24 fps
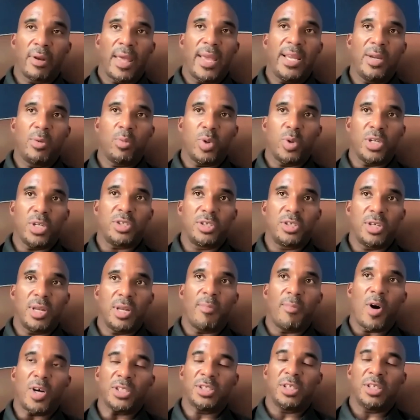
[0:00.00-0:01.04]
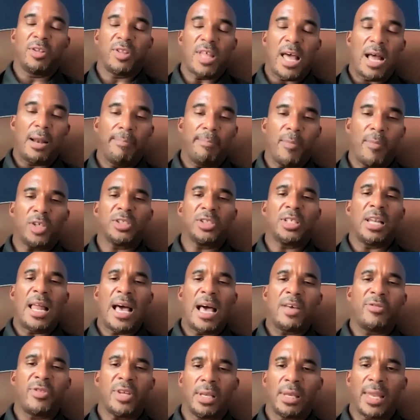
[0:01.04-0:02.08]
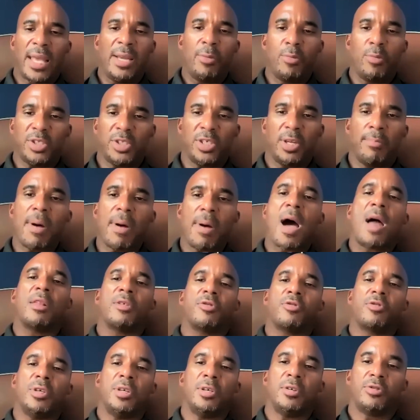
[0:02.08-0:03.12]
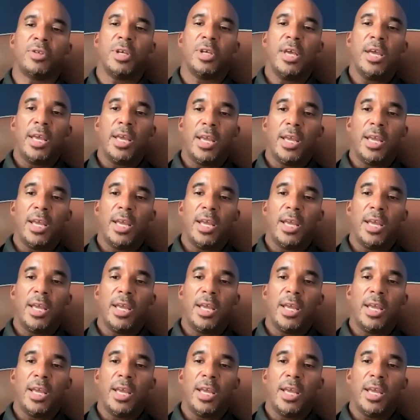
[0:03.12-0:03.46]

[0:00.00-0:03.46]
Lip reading: language and marginalizing language and policies,